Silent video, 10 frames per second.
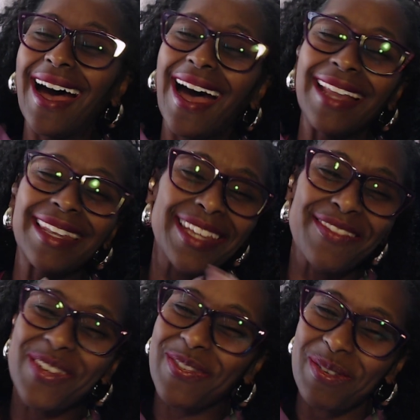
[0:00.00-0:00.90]
I
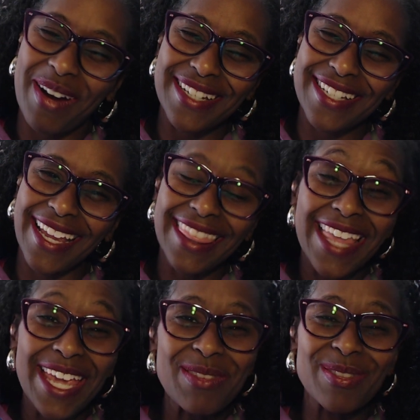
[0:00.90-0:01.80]
love you for watching.
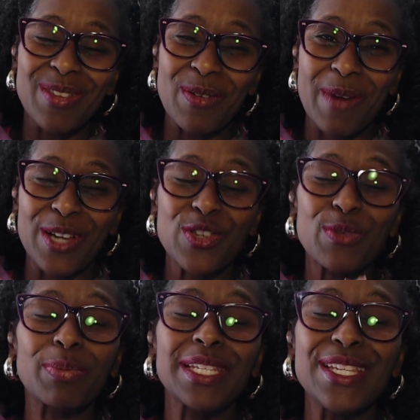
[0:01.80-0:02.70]
Thank you so
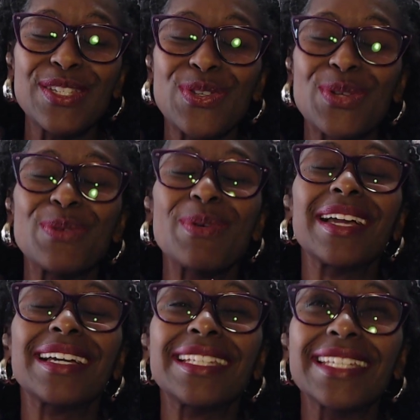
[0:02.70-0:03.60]
much. Please do
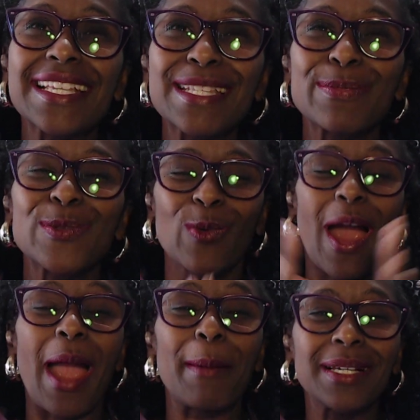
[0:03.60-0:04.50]
click
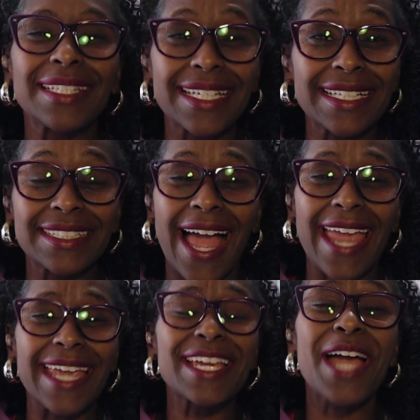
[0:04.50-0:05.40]
subscribe, click
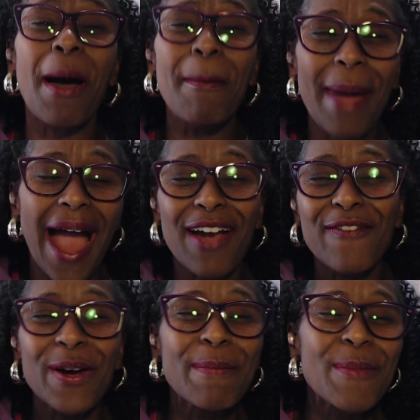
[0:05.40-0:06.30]
like, come back
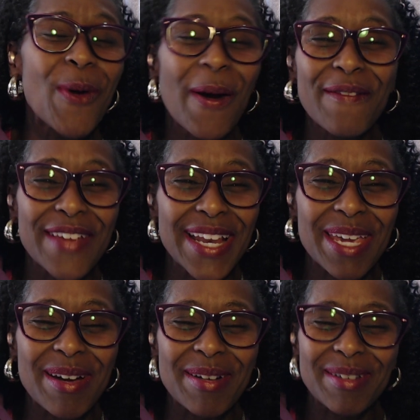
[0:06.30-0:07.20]
for more
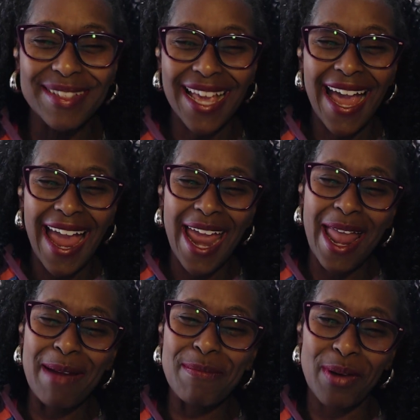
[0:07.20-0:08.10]
videos. And
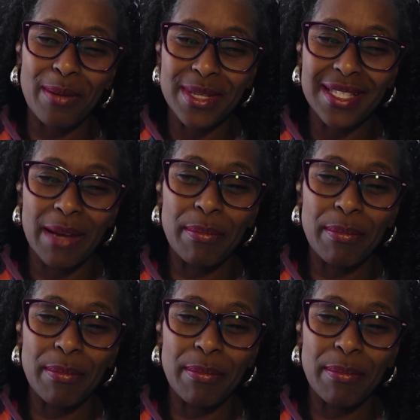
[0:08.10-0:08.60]
I promise,